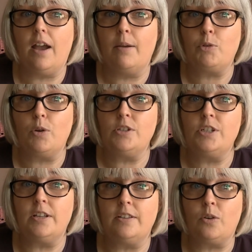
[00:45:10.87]
I'm going
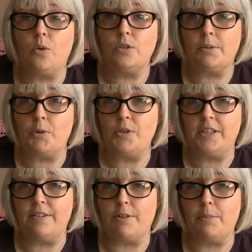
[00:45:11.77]
to, the code I'm going to
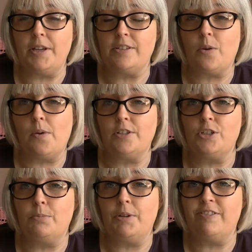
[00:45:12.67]
give them is going
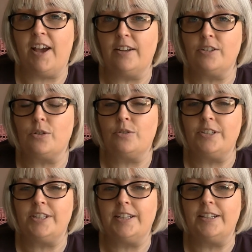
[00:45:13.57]
to be valid
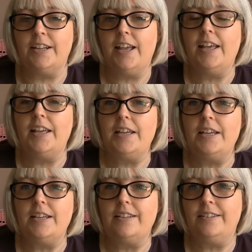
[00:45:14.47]
until
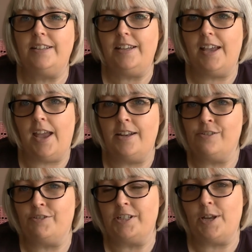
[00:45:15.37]
the end
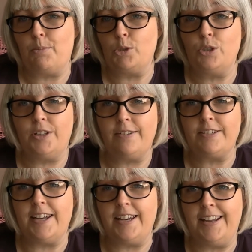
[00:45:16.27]
of December
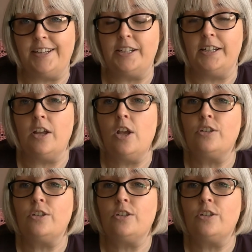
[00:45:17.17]
2018.